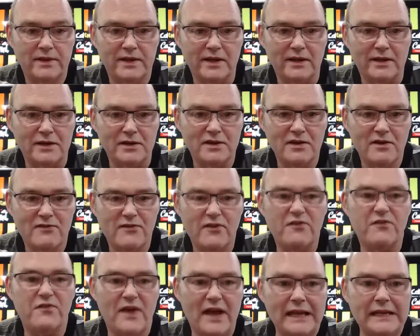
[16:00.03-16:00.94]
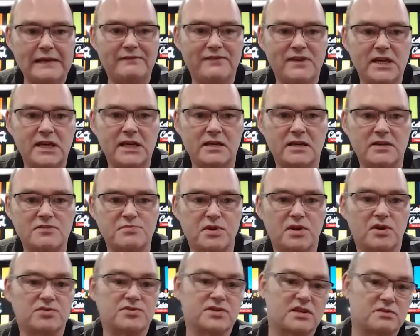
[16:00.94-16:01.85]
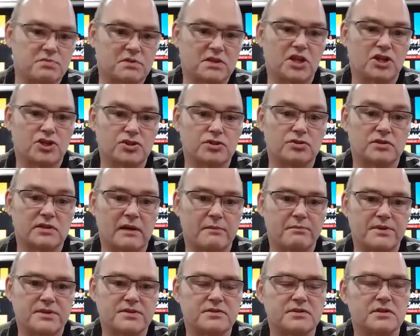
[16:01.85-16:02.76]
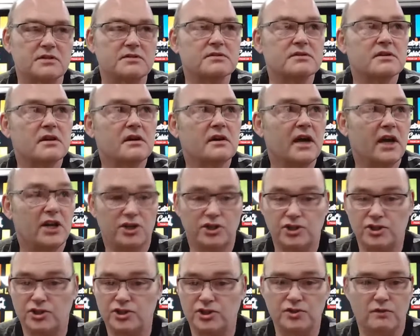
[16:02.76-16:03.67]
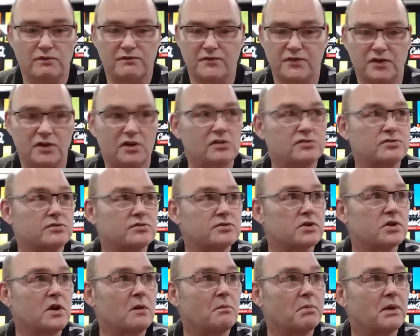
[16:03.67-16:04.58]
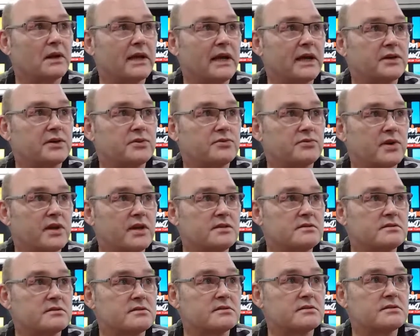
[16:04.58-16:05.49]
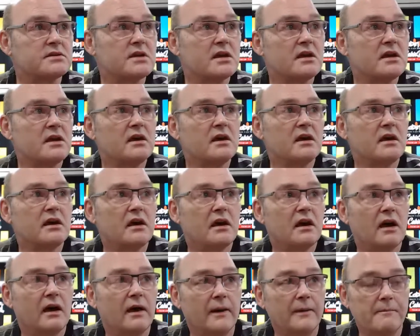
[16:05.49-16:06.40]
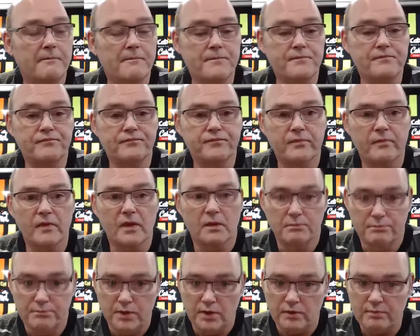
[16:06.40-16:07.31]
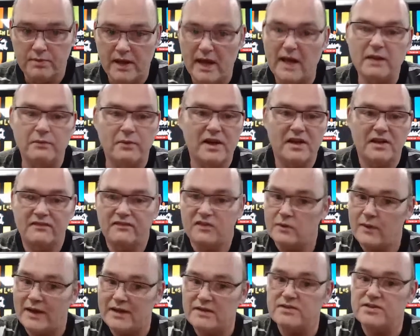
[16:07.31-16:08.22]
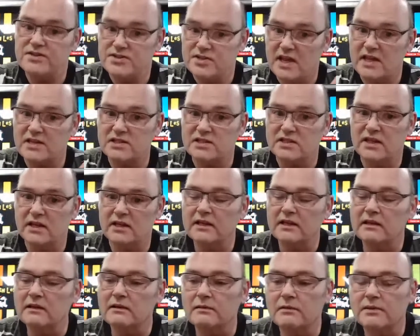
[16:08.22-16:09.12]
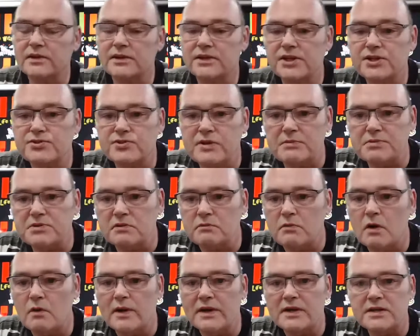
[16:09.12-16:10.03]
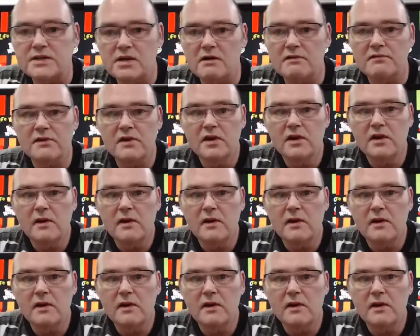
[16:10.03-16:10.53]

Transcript: there for 5 years because that's when I shut that business. It shut for all sorts of complicated reasons. But anyway, if you enter, there's actually a little description of what went on.